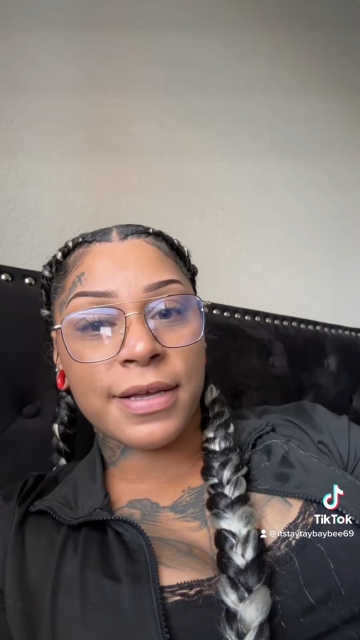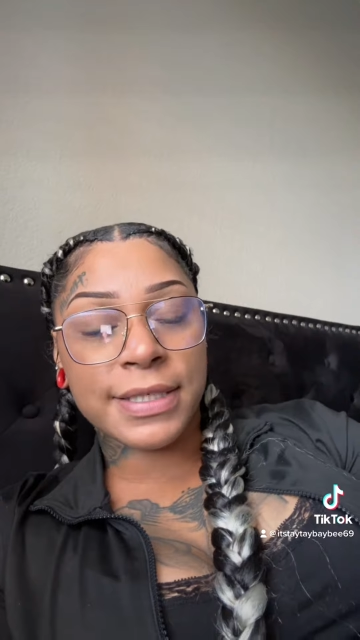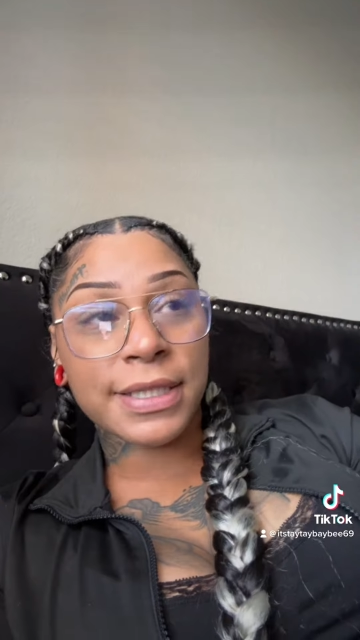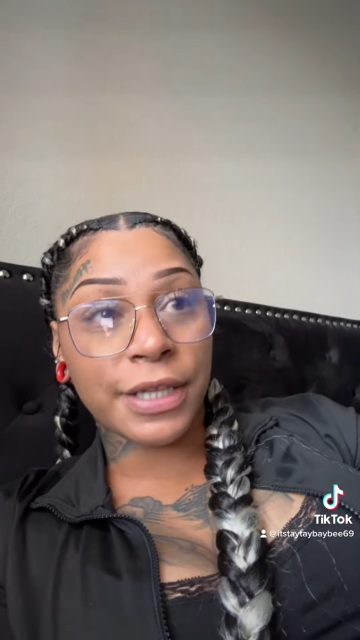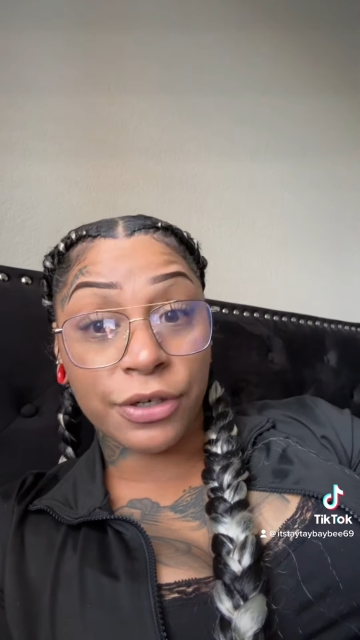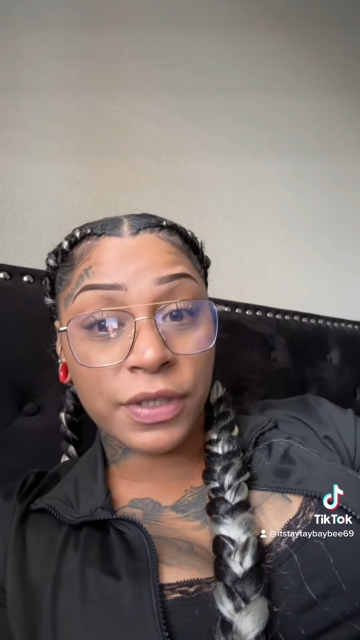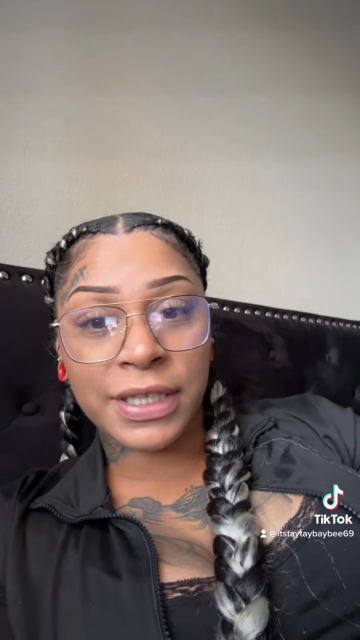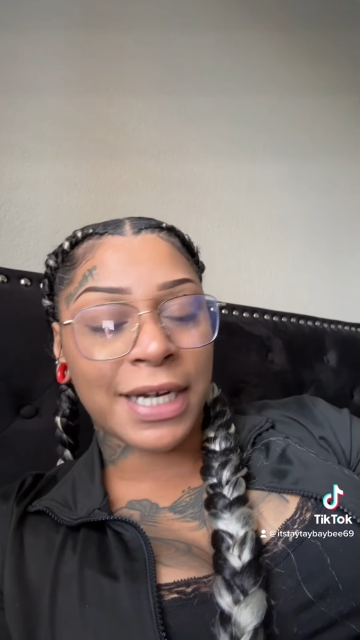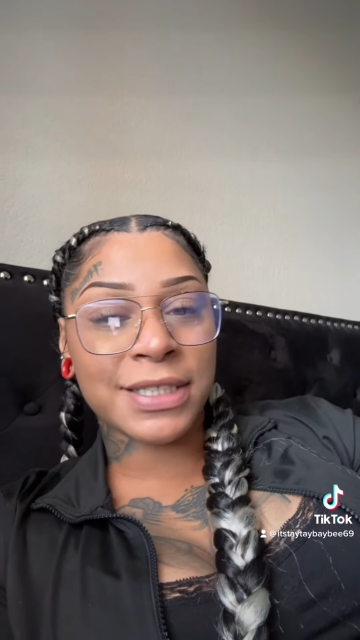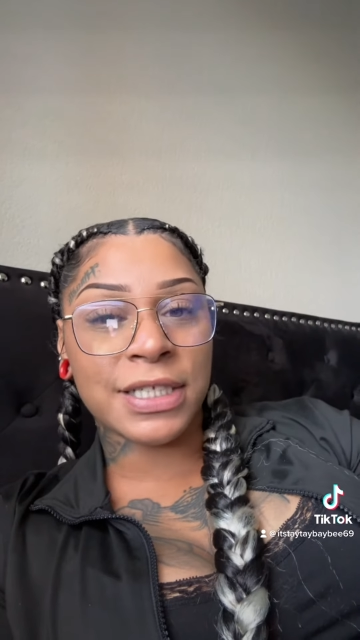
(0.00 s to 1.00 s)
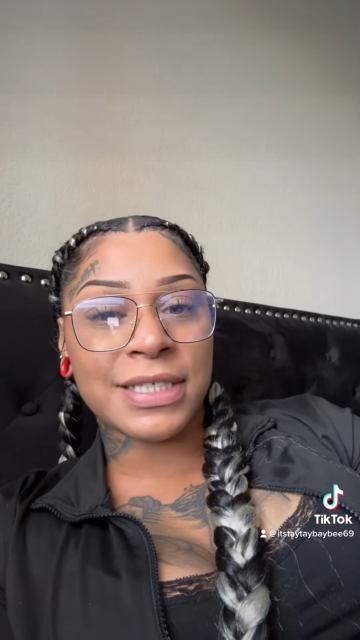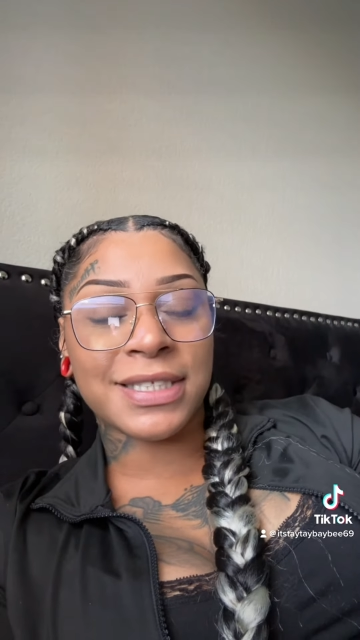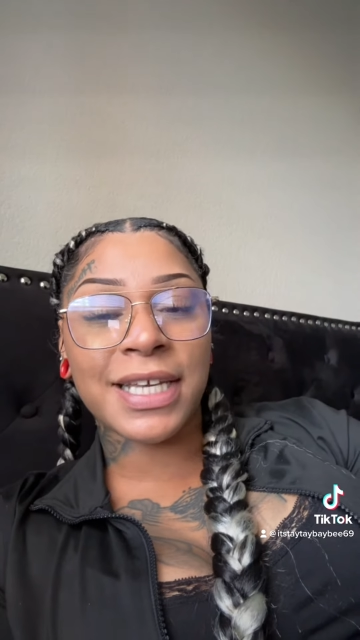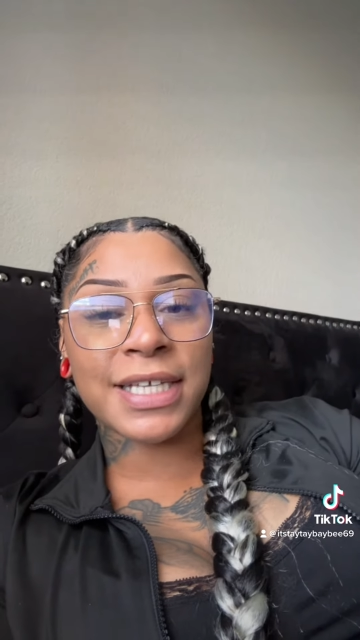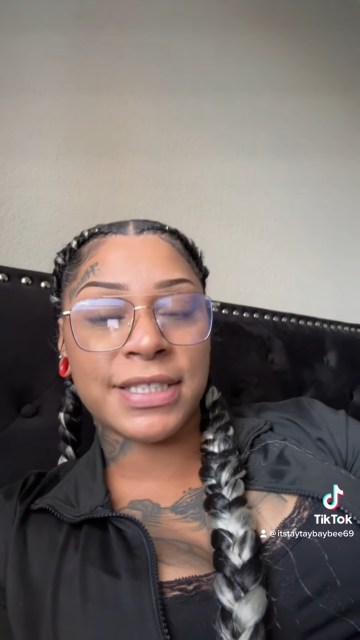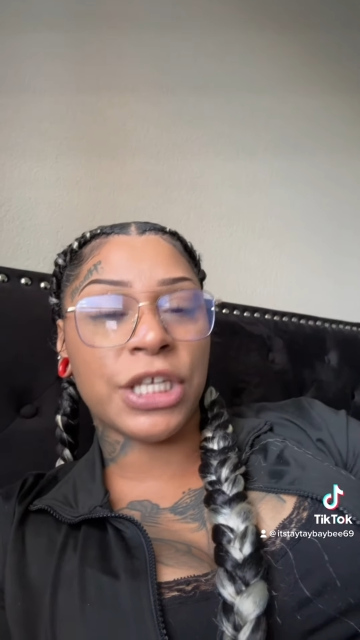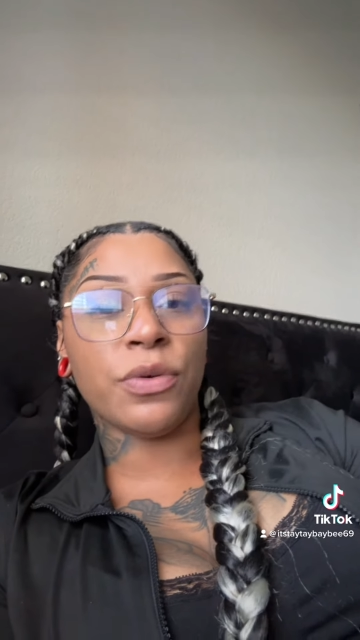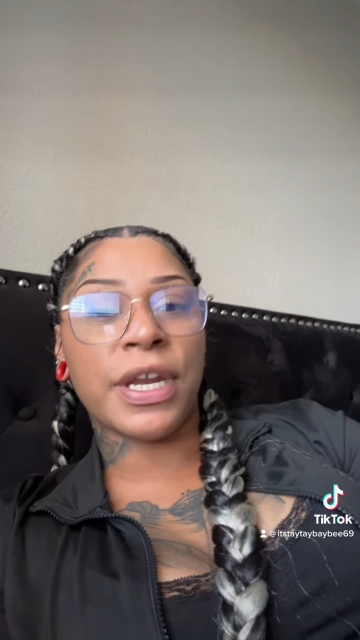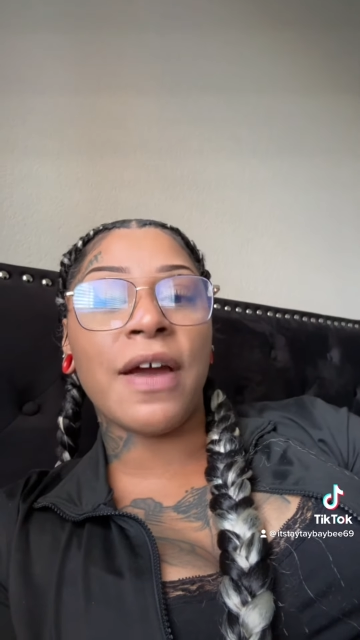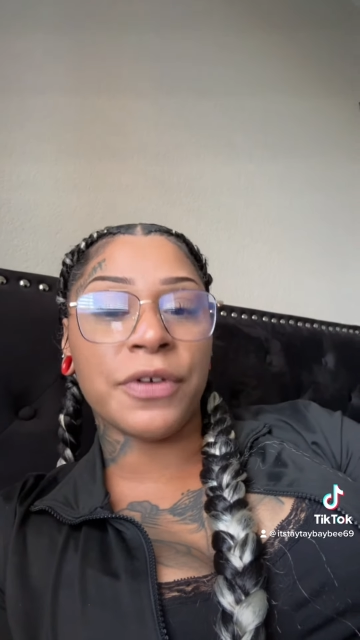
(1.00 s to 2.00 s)
Because literally, that is the sickest thing you
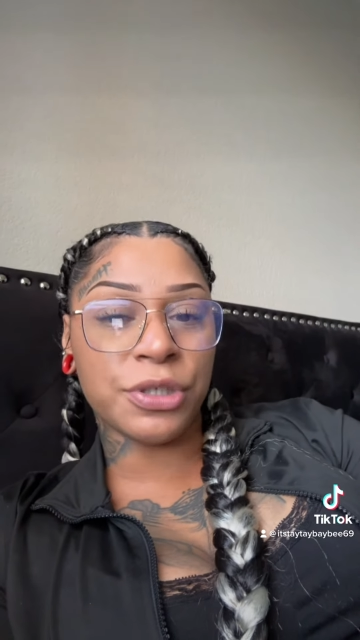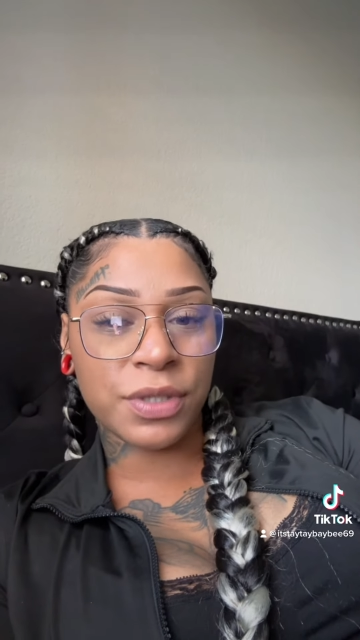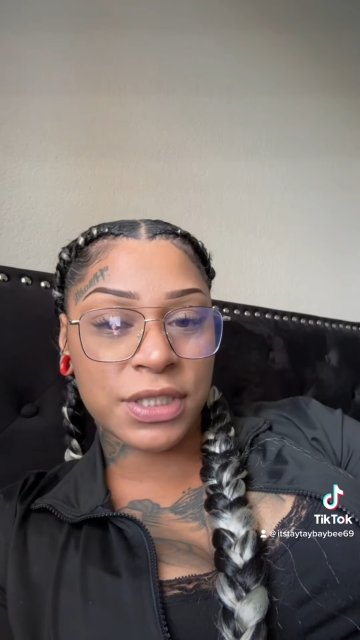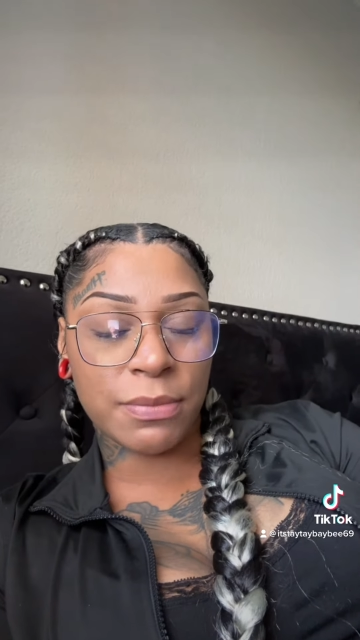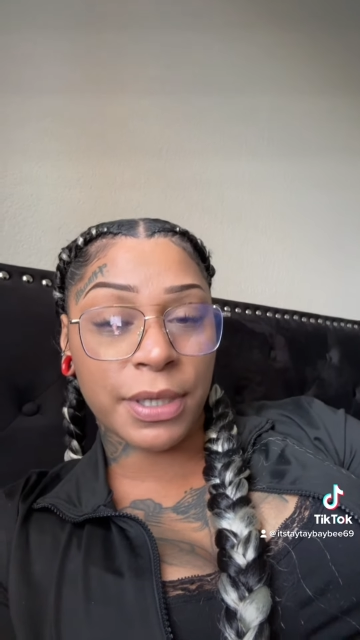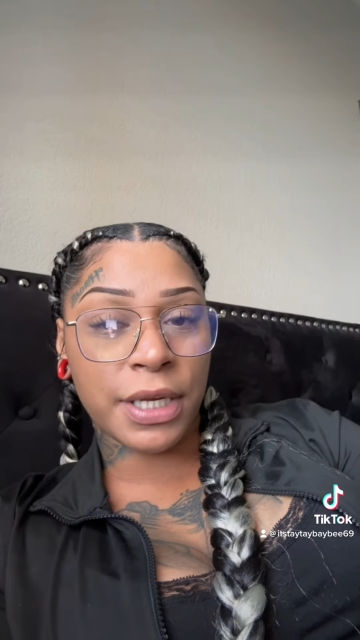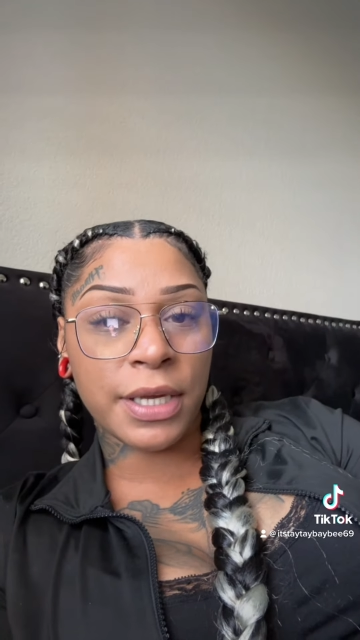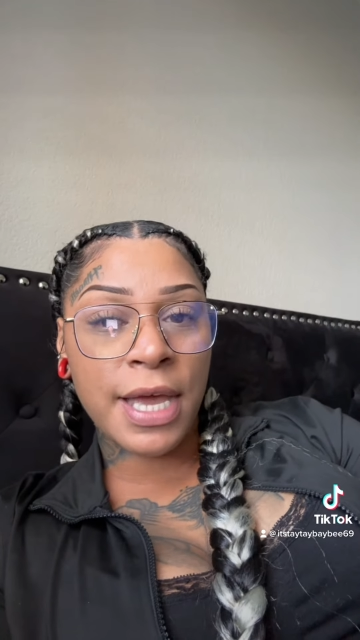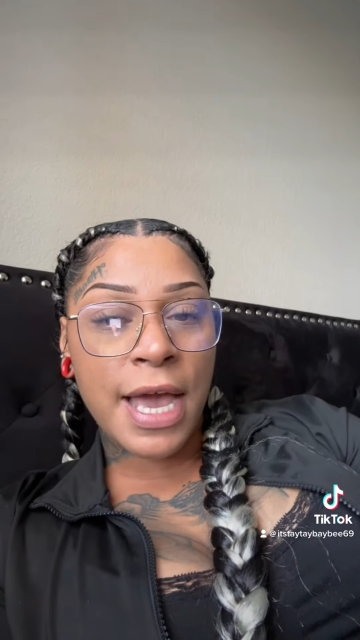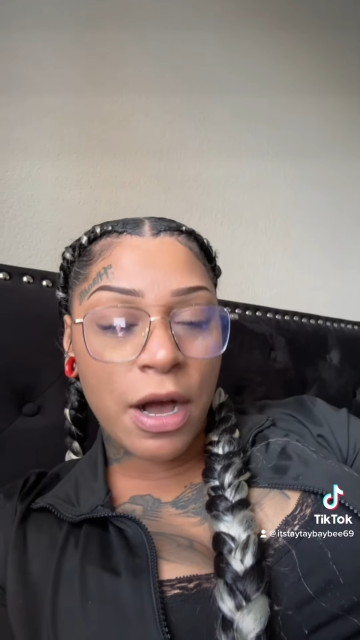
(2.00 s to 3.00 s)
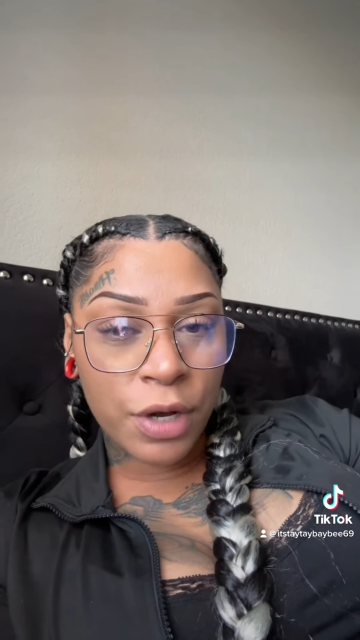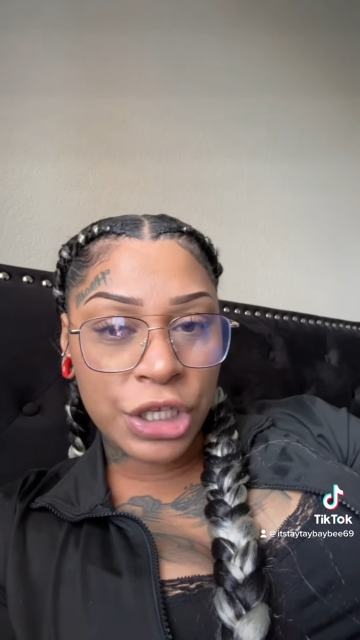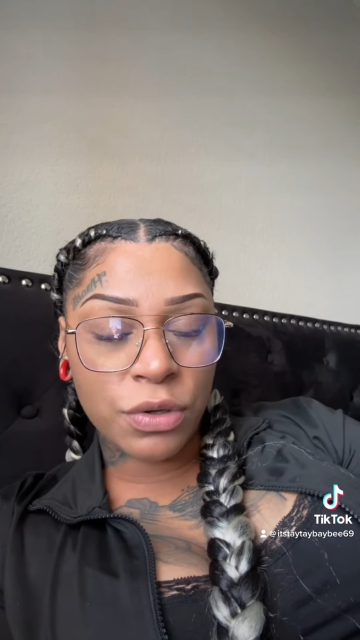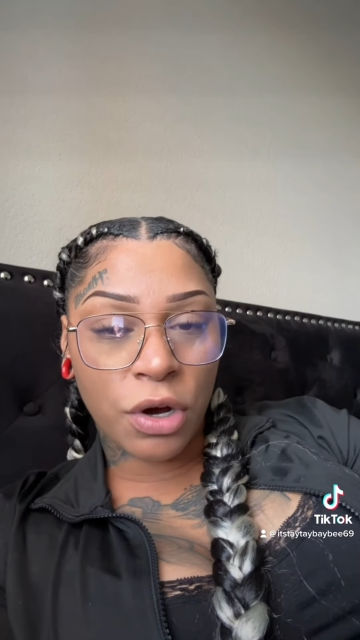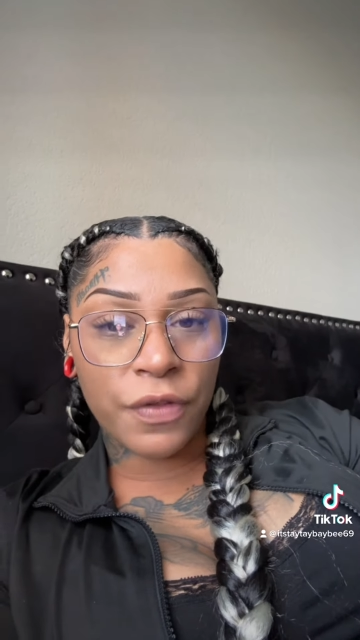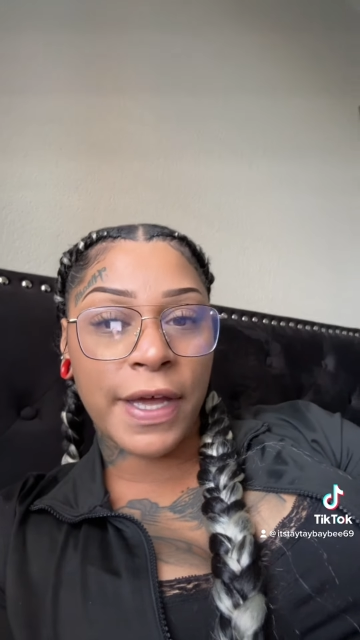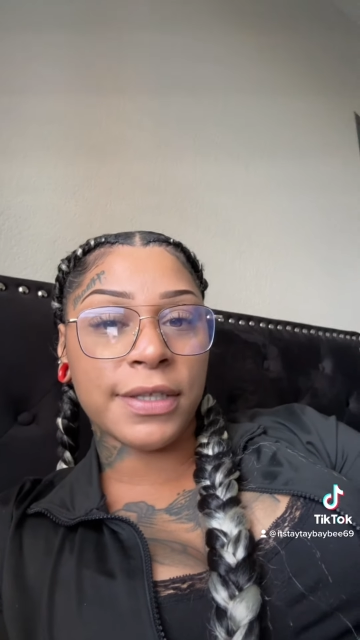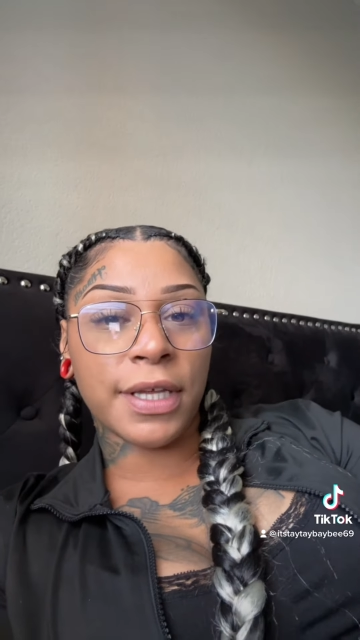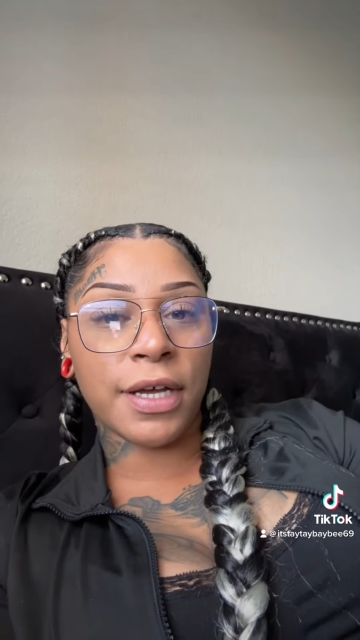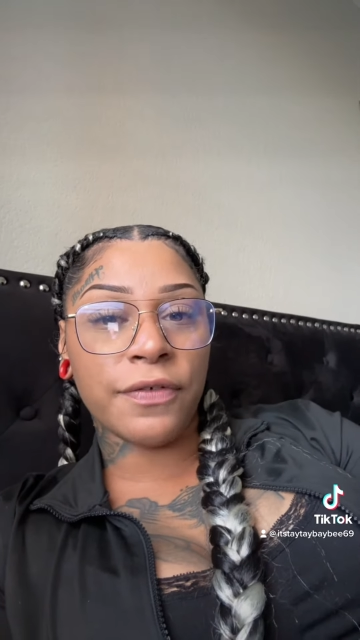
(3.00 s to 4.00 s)
could ever do to somebody. How can you call that
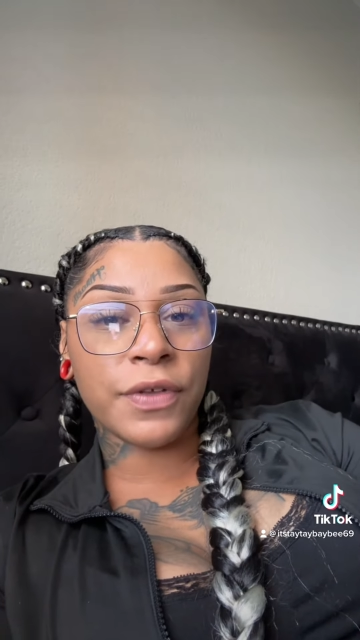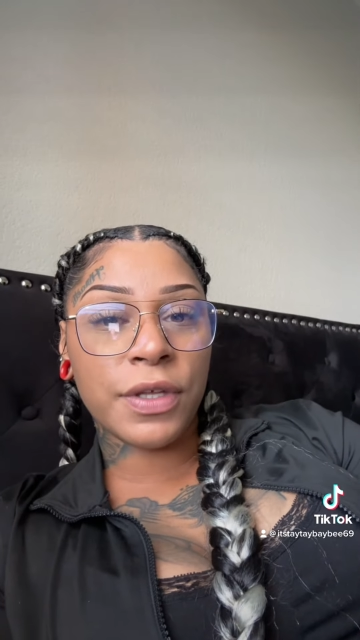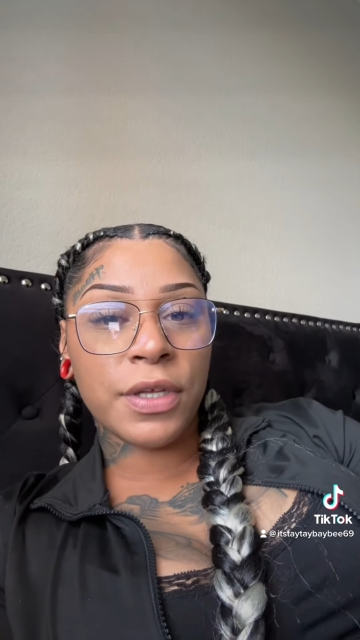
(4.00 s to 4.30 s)
love?